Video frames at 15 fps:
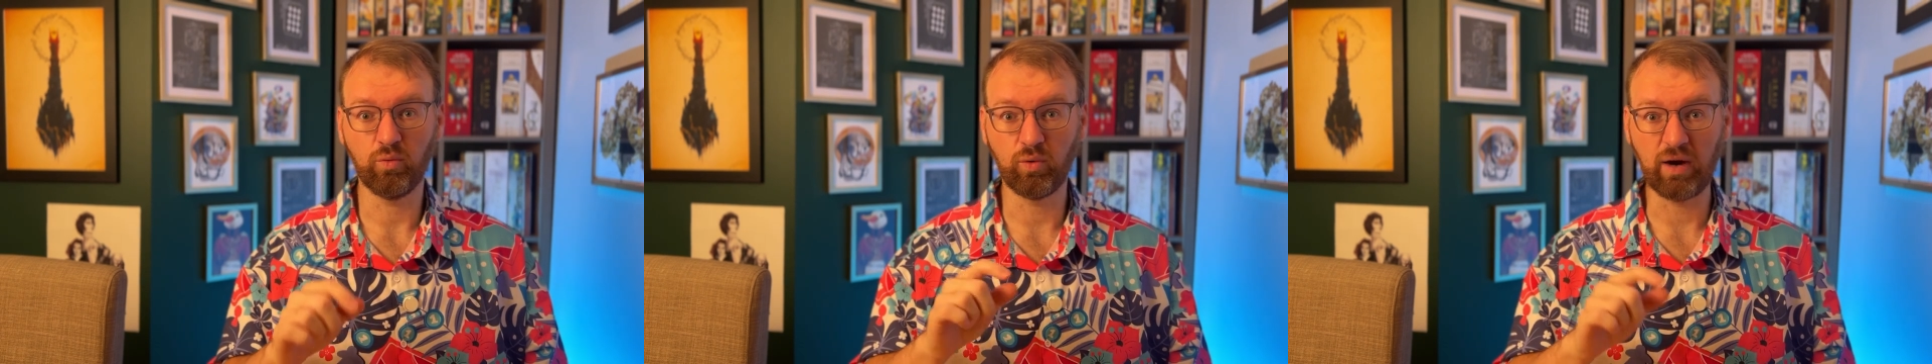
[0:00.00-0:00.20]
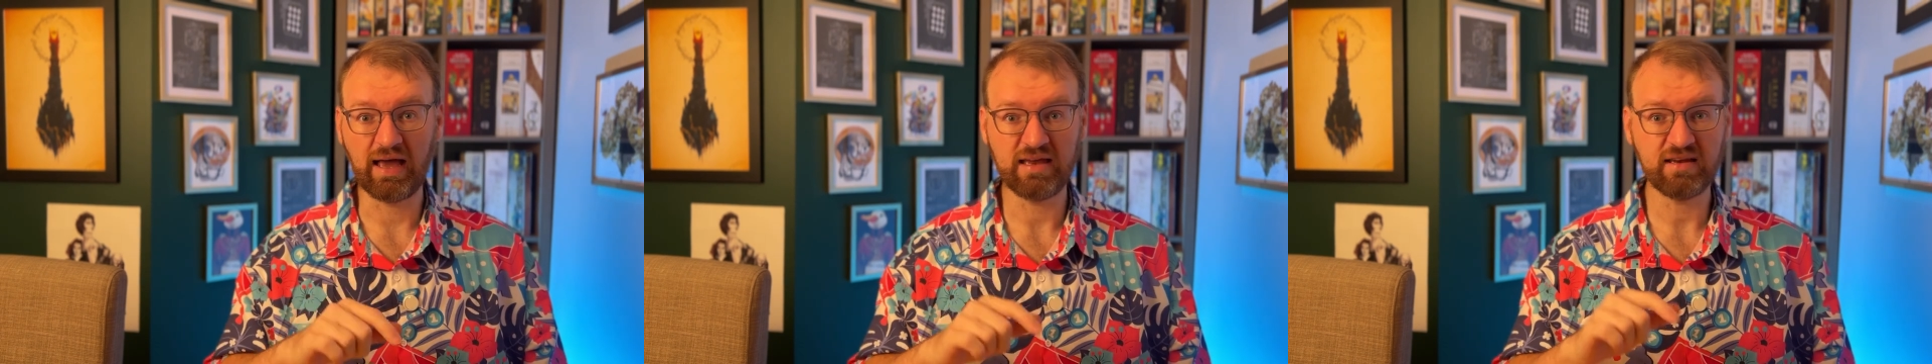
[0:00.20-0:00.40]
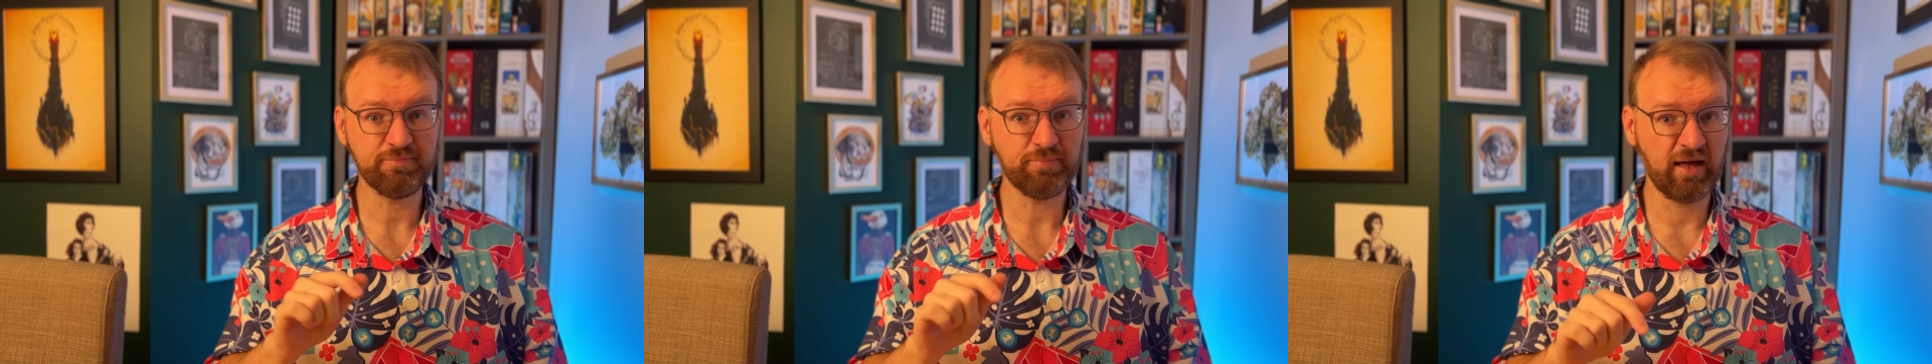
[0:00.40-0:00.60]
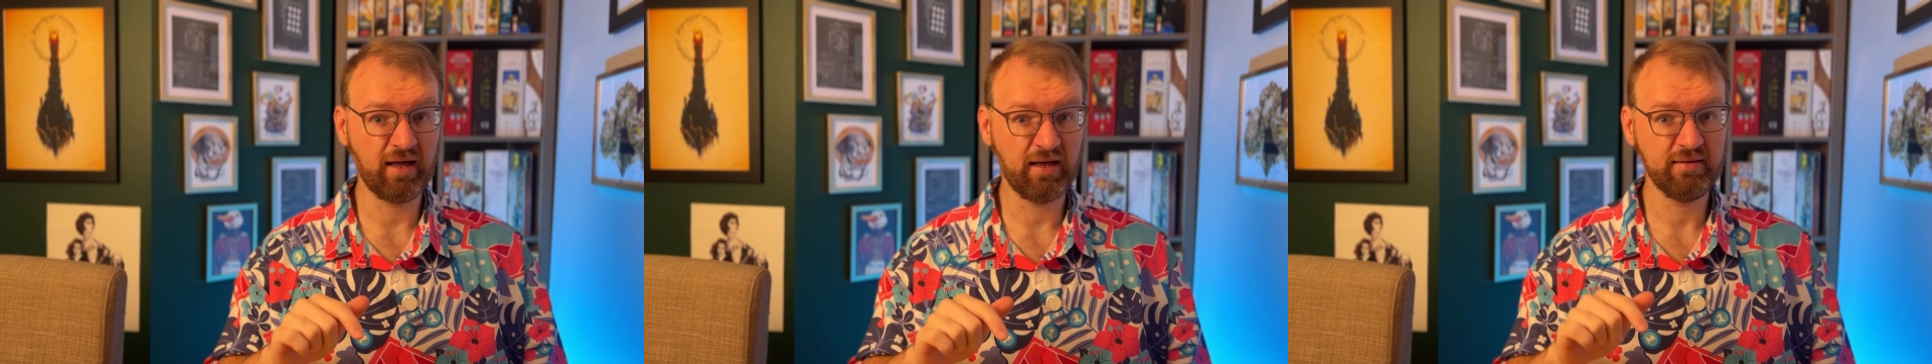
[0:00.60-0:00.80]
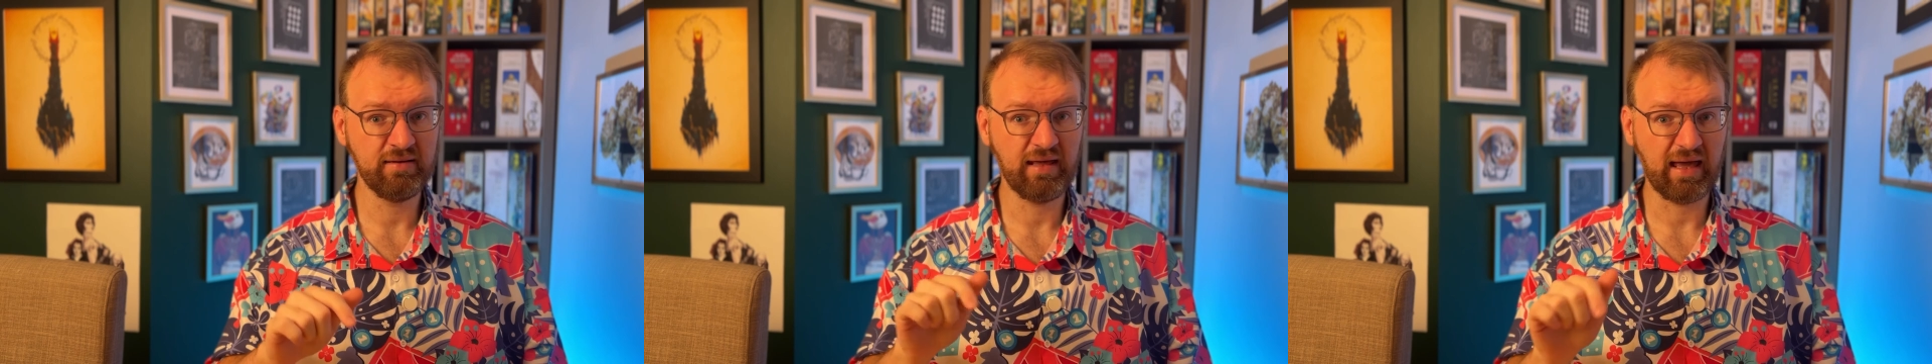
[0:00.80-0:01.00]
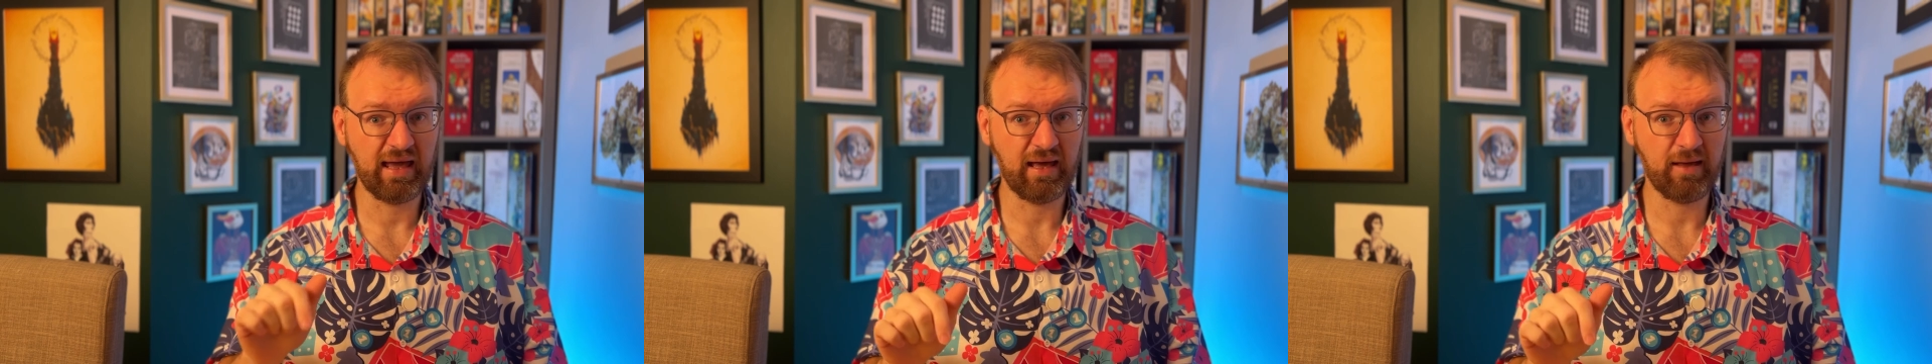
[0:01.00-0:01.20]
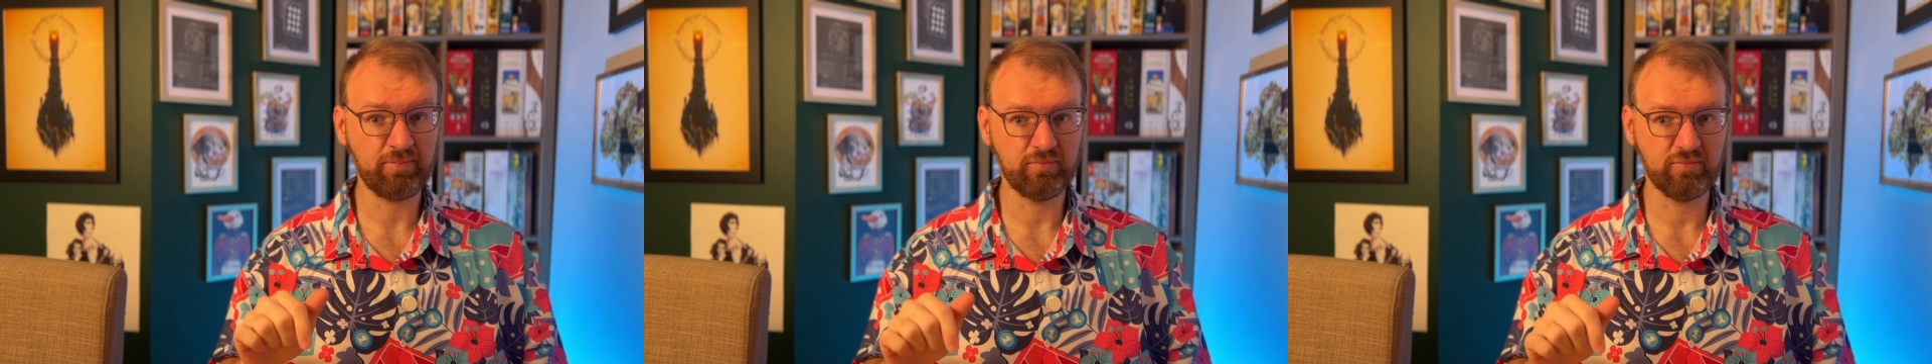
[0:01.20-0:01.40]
Rheinbahn app,